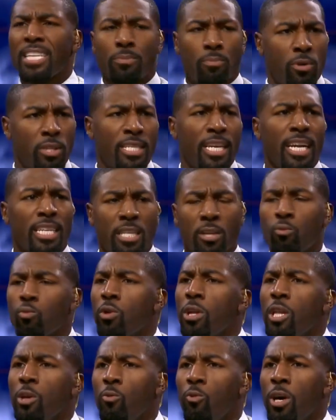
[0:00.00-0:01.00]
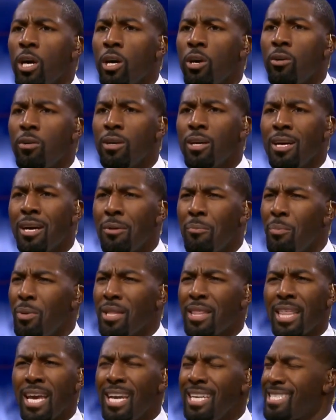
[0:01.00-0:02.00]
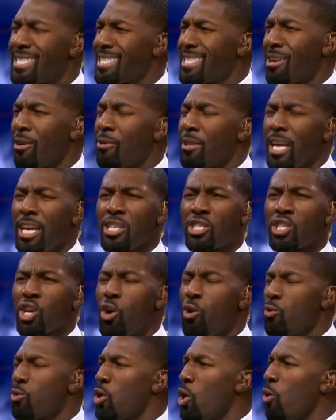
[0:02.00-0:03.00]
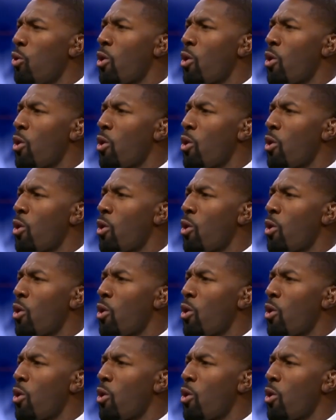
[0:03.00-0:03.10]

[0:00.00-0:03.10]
protected really well, but they showed no